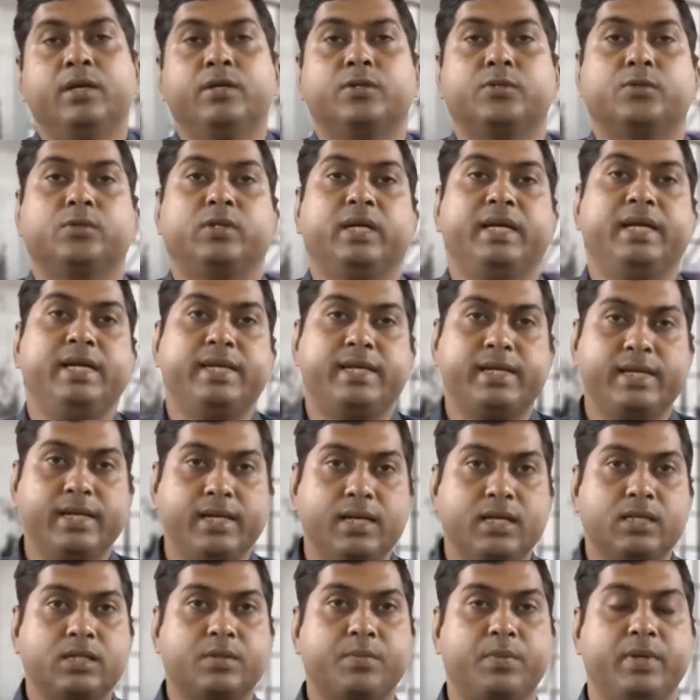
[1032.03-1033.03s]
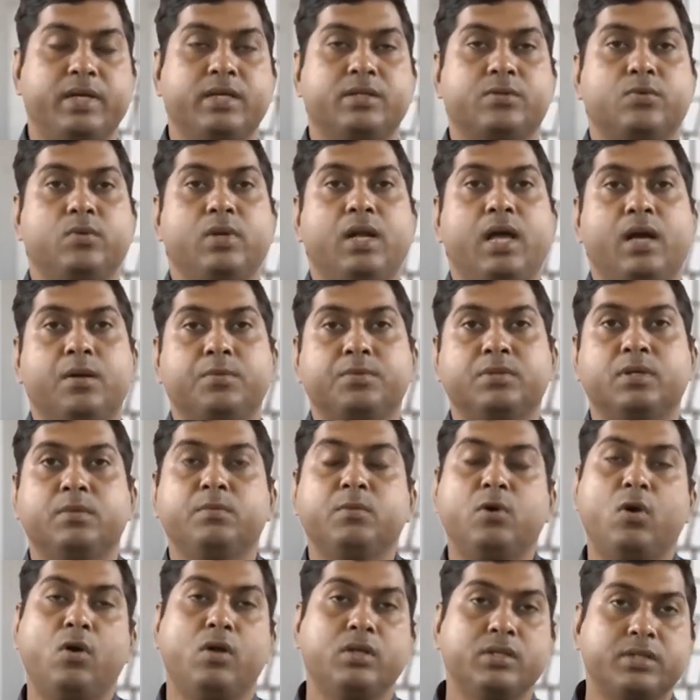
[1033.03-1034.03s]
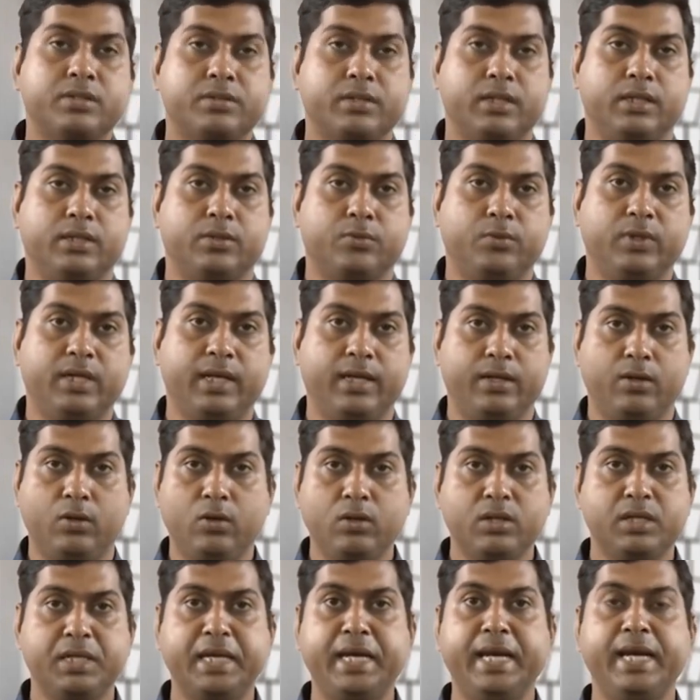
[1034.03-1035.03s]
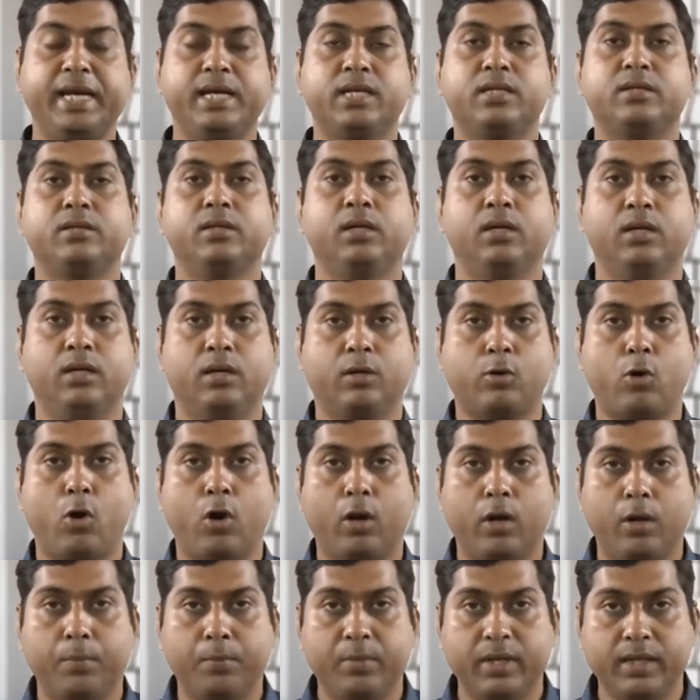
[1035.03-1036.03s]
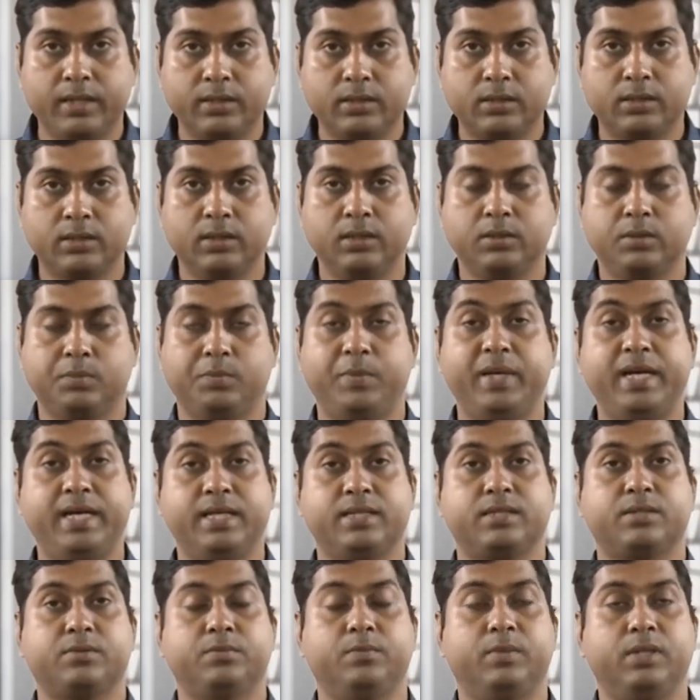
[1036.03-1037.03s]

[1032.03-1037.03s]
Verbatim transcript: So, the interior space will have some constant we cannot get a columnless space,